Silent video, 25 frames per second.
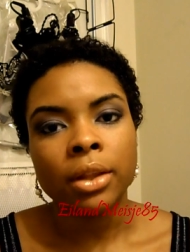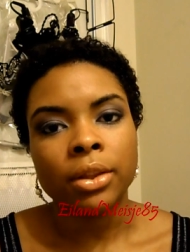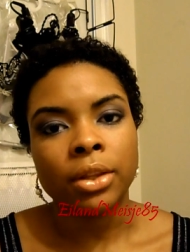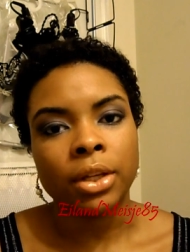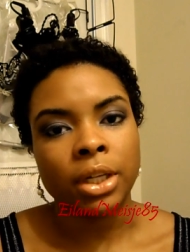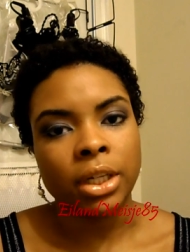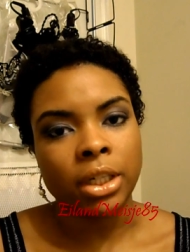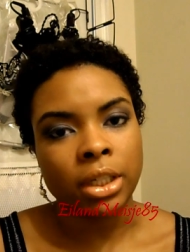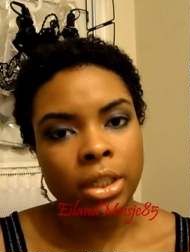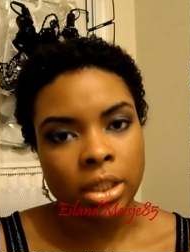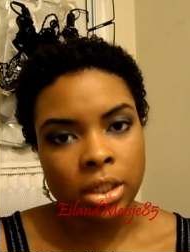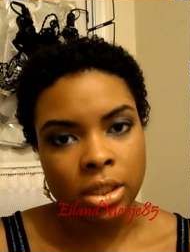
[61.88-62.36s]

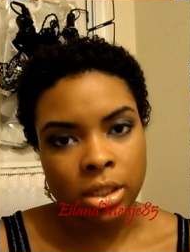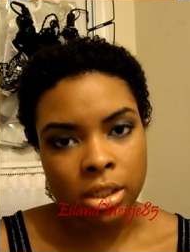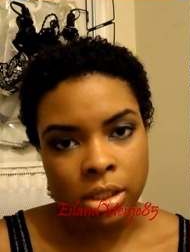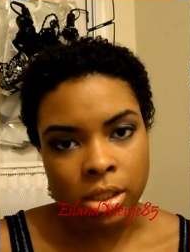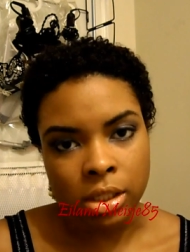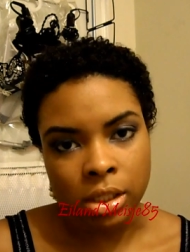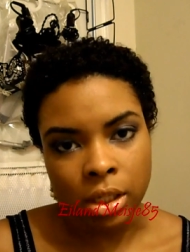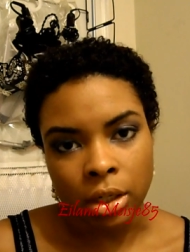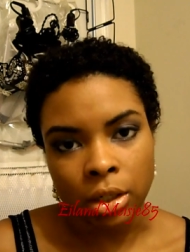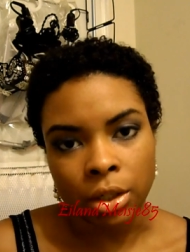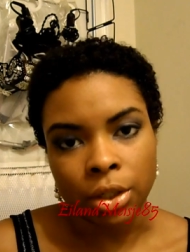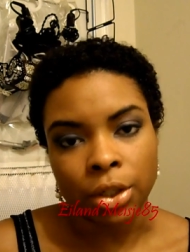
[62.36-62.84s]
there
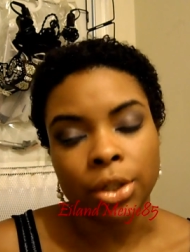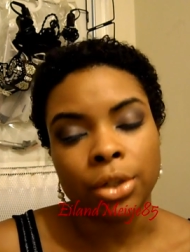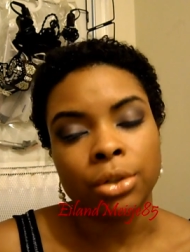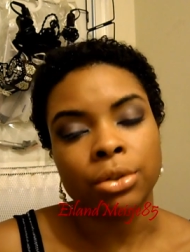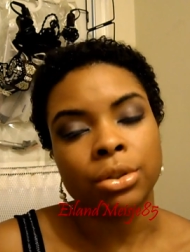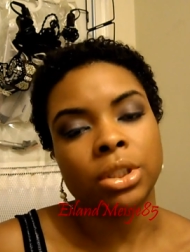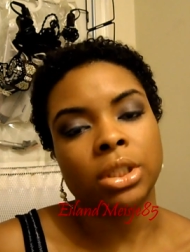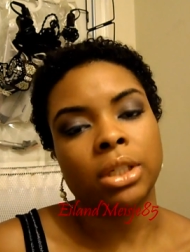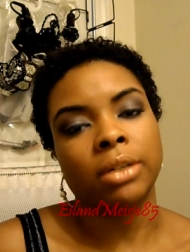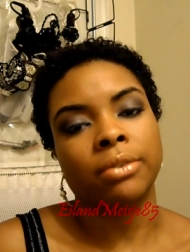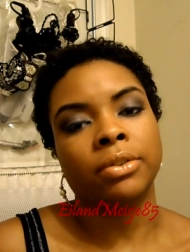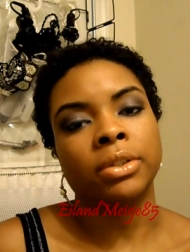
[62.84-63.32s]
is a
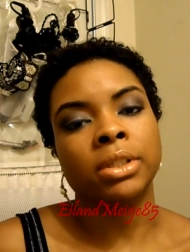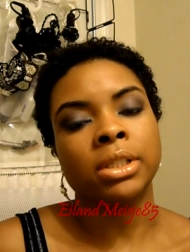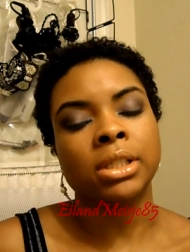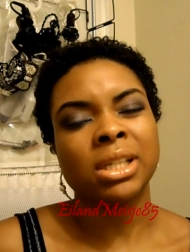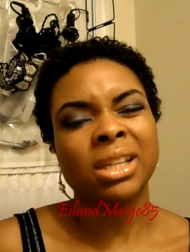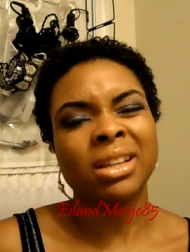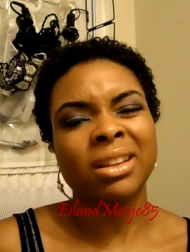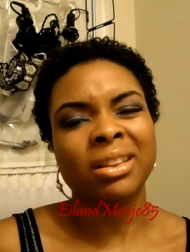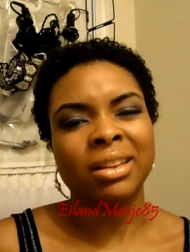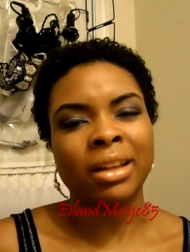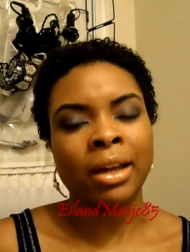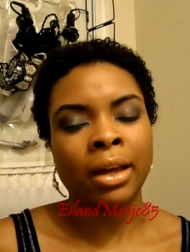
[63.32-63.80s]
huge difference
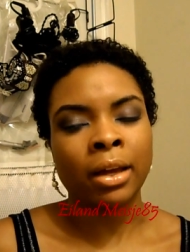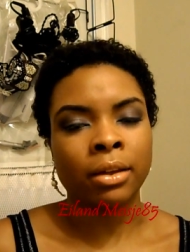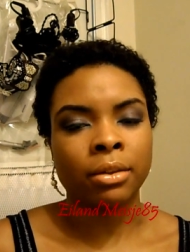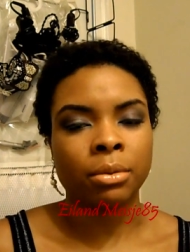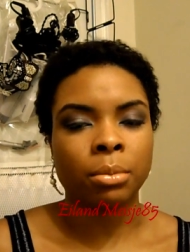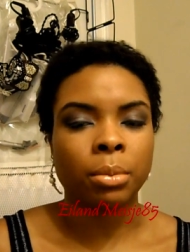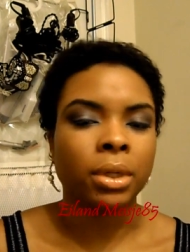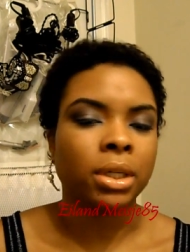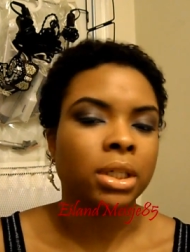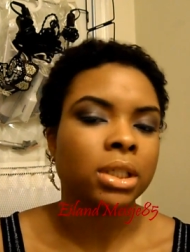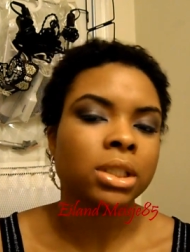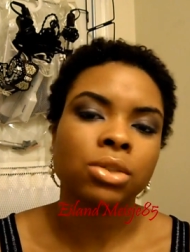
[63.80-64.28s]
in length,
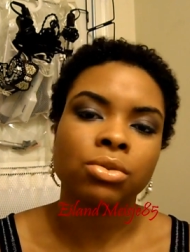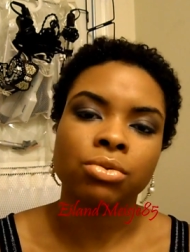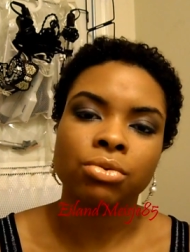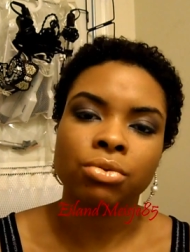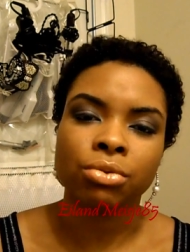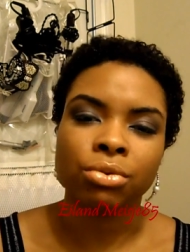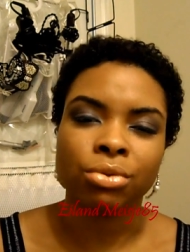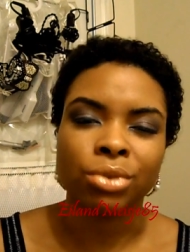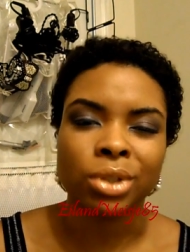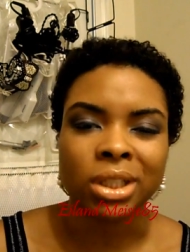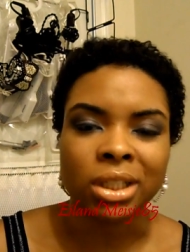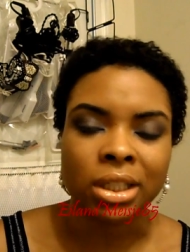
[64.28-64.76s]
but it's
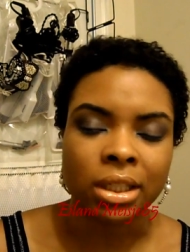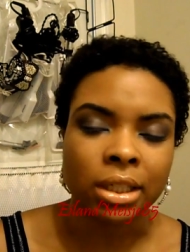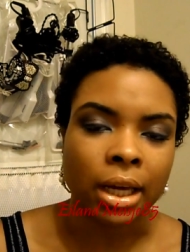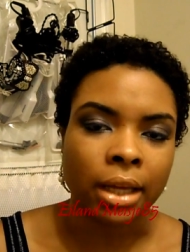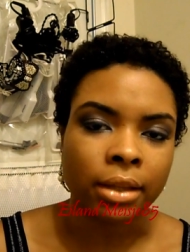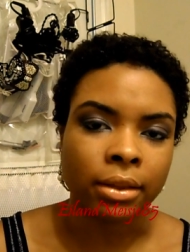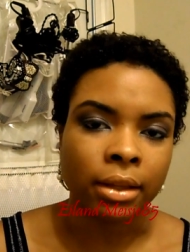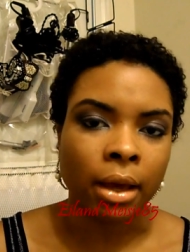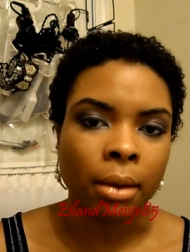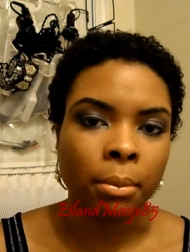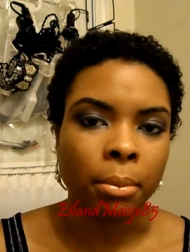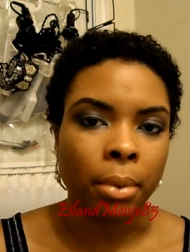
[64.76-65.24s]
really
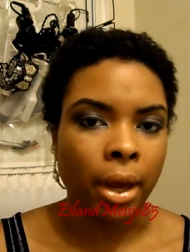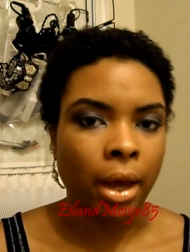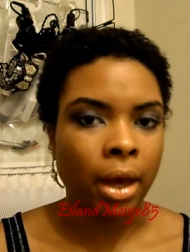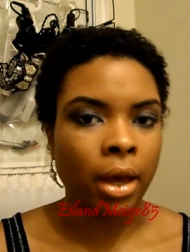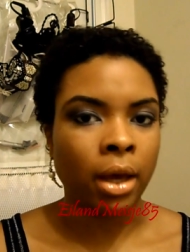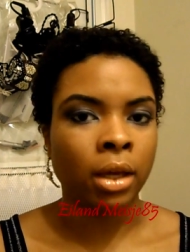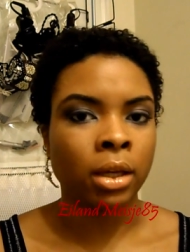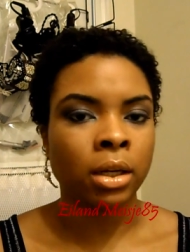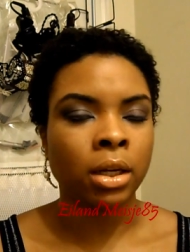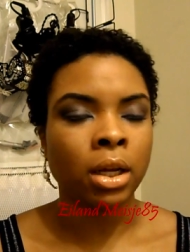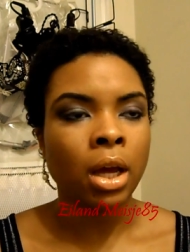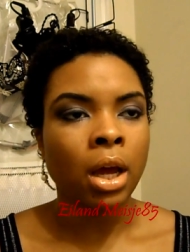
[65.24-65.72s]
not that
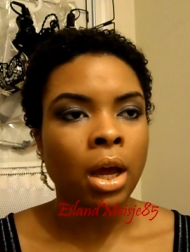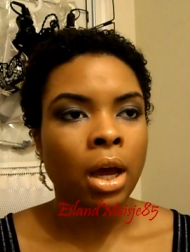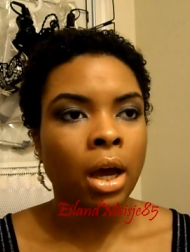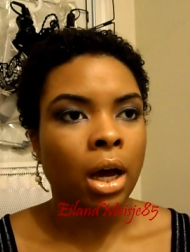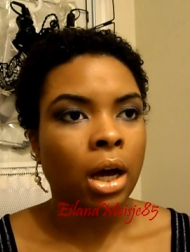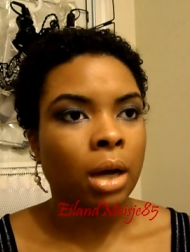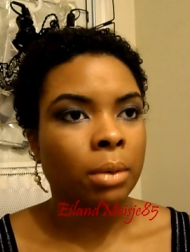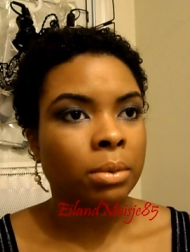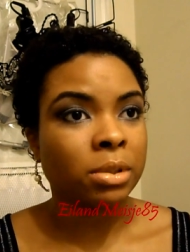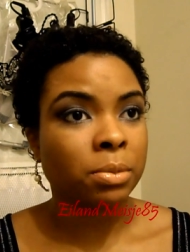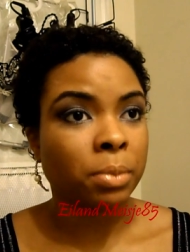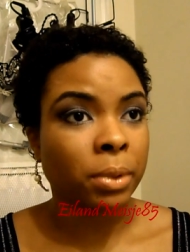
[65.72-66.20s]
bad,
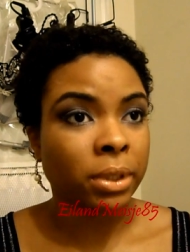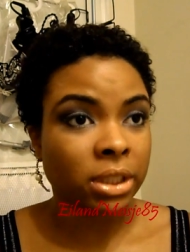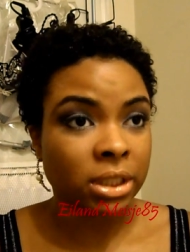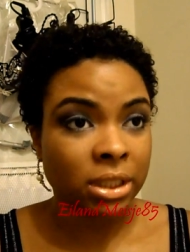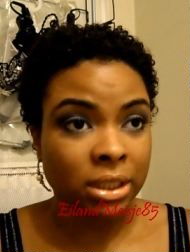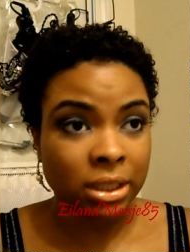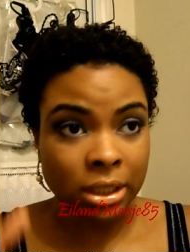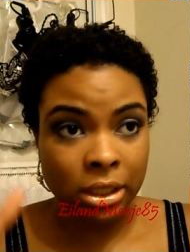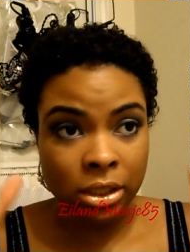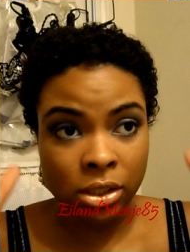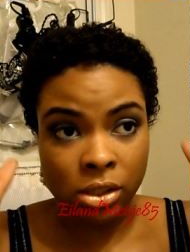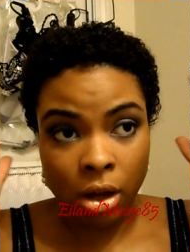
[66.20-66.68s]
um,
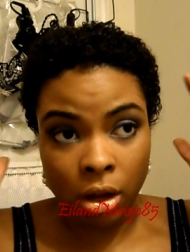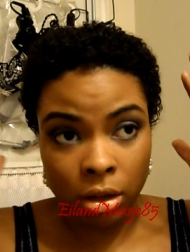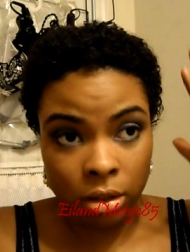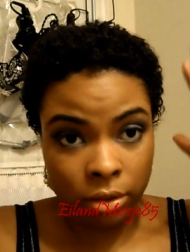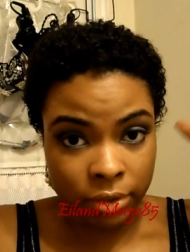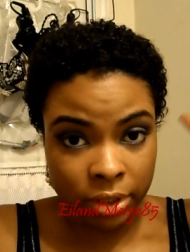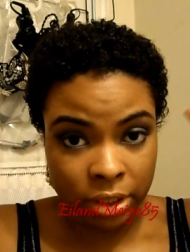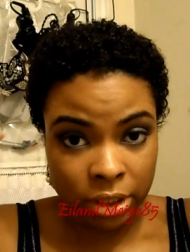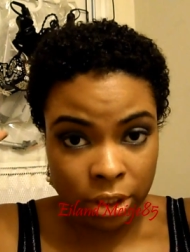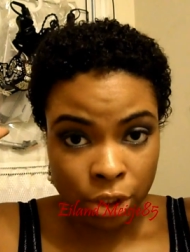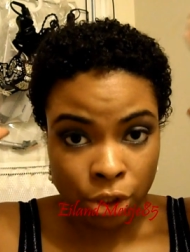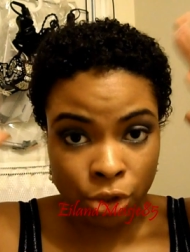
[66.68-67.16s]
especially since all
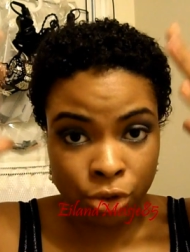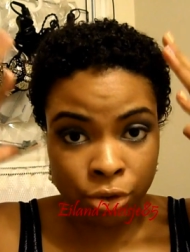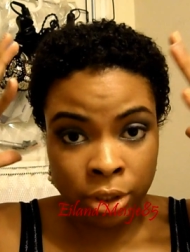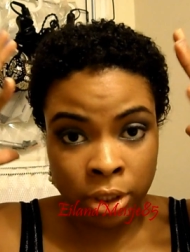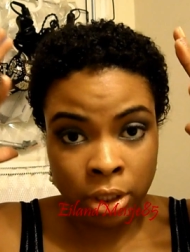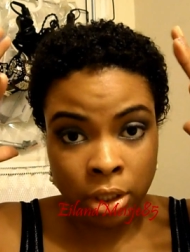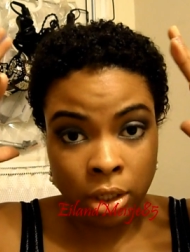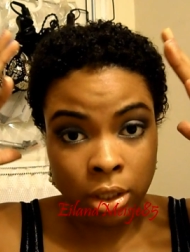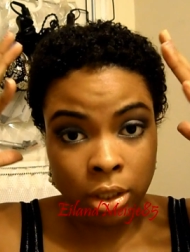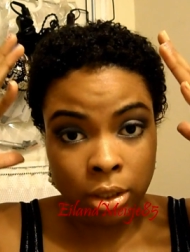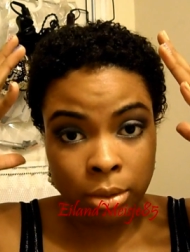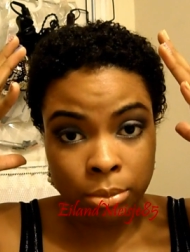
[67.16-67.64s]
of this
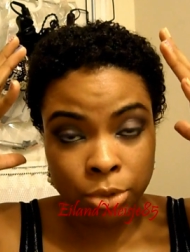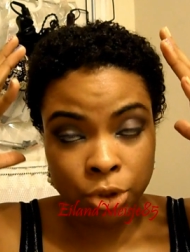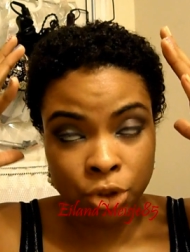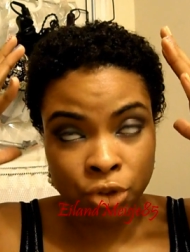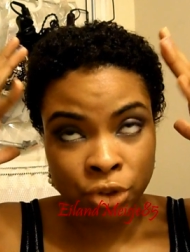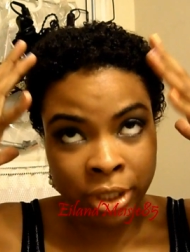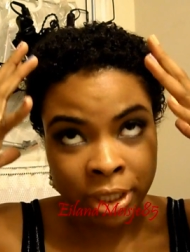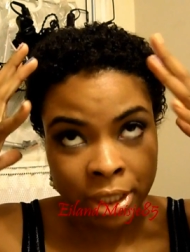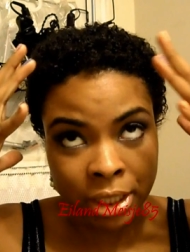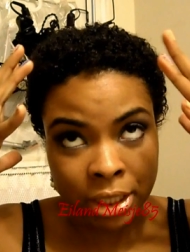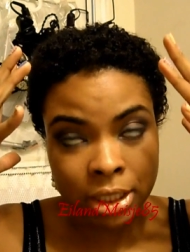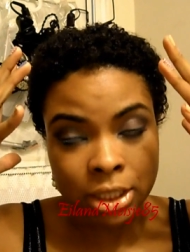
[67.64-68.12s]
um,
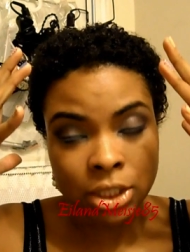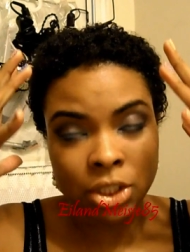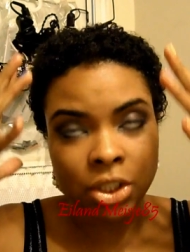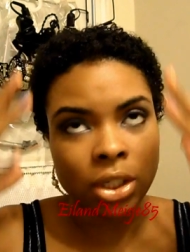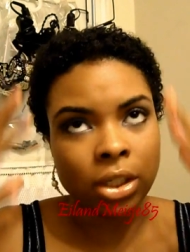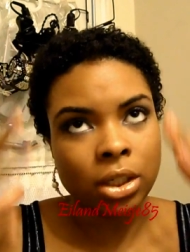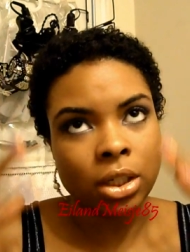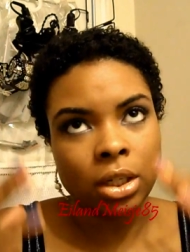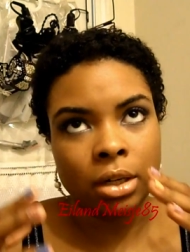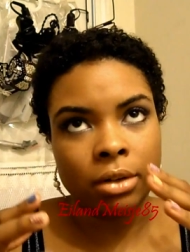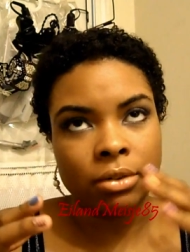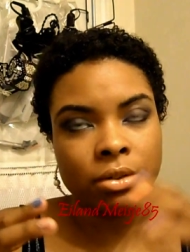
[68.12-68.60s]
shrinkage,
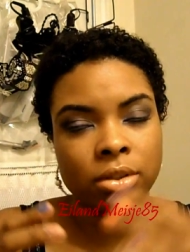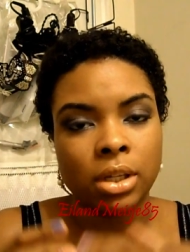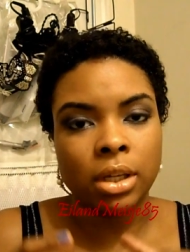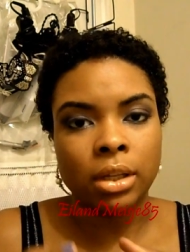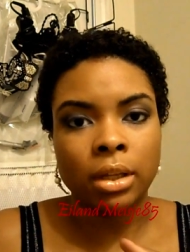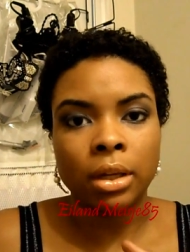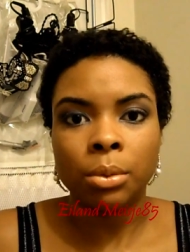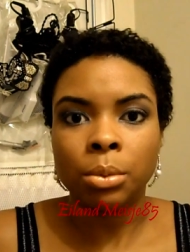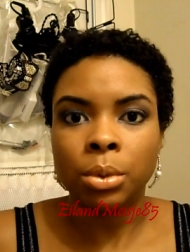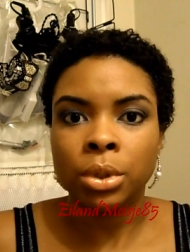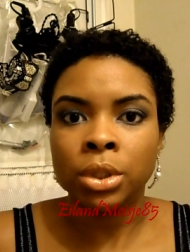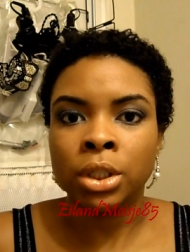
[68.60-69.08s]
can I say
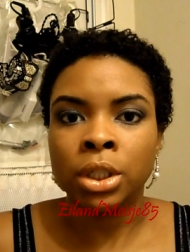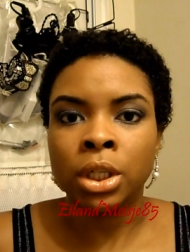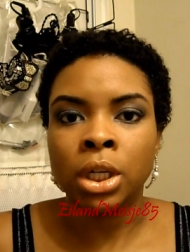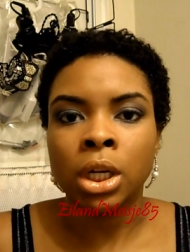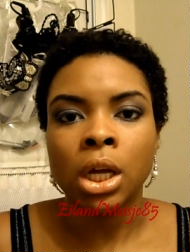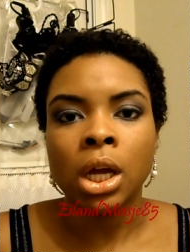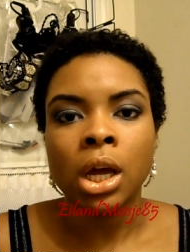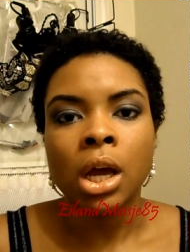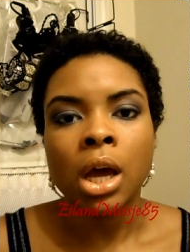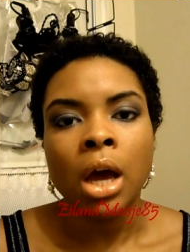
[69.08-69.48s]
that word,